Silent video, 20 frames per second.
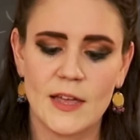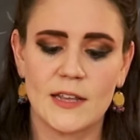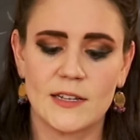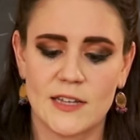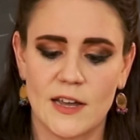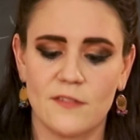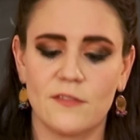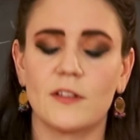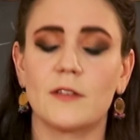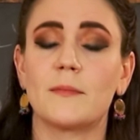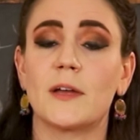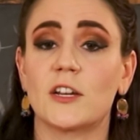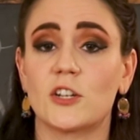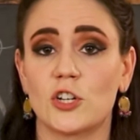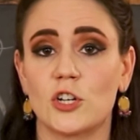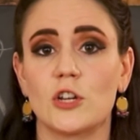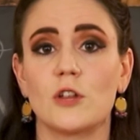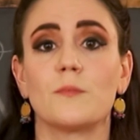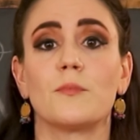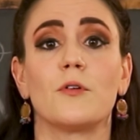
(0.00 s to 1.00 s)
Definitely make
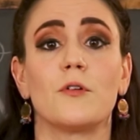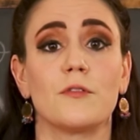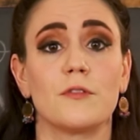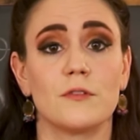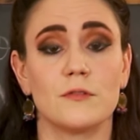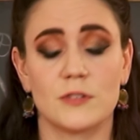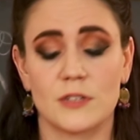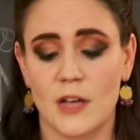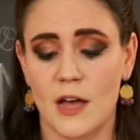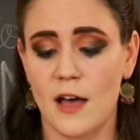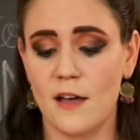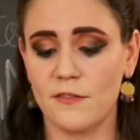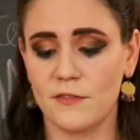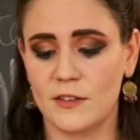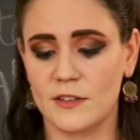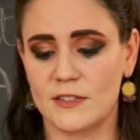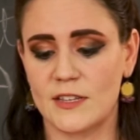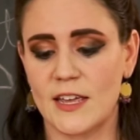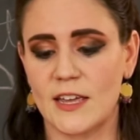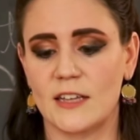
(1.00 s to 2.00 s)
sure you pull those off
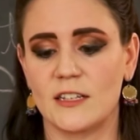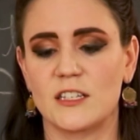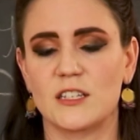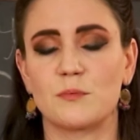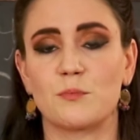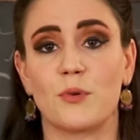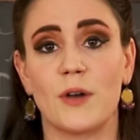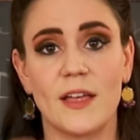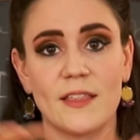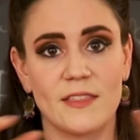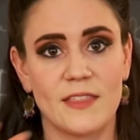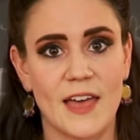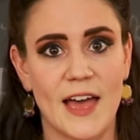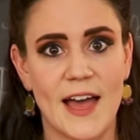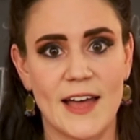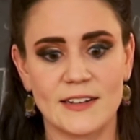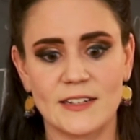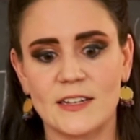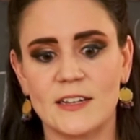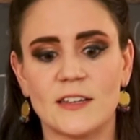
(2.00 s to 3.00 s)
because they can spread
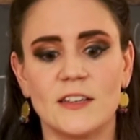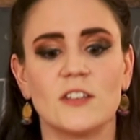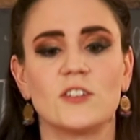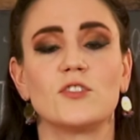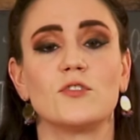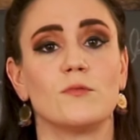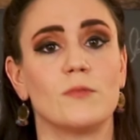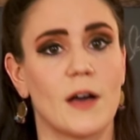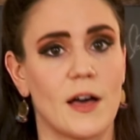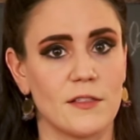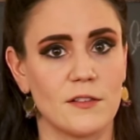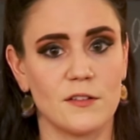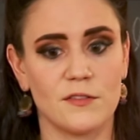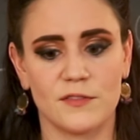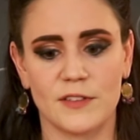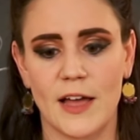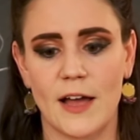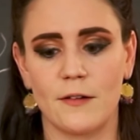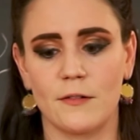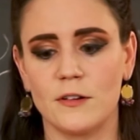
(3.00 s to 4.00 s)
that to other
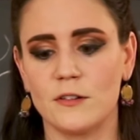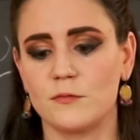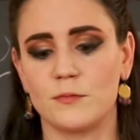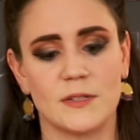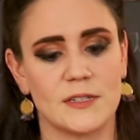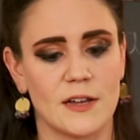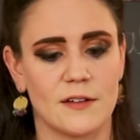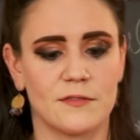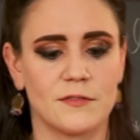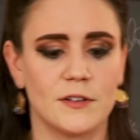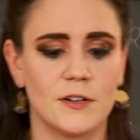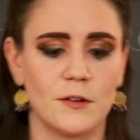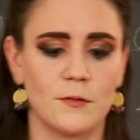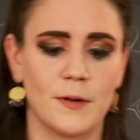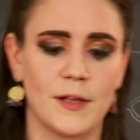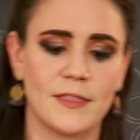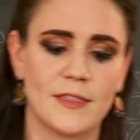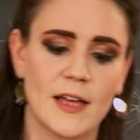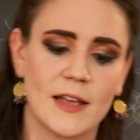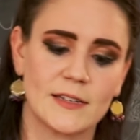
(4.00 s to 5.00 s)
flowers. We definitely don't
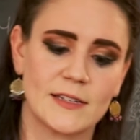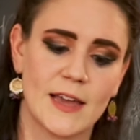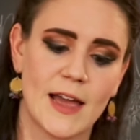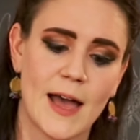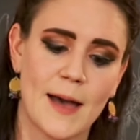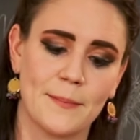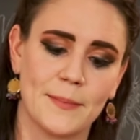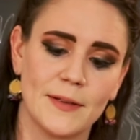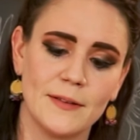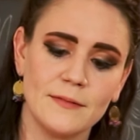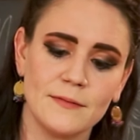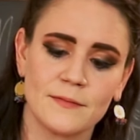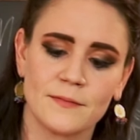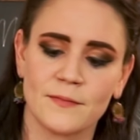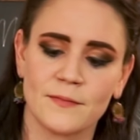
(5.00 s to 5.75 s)
want that to happen.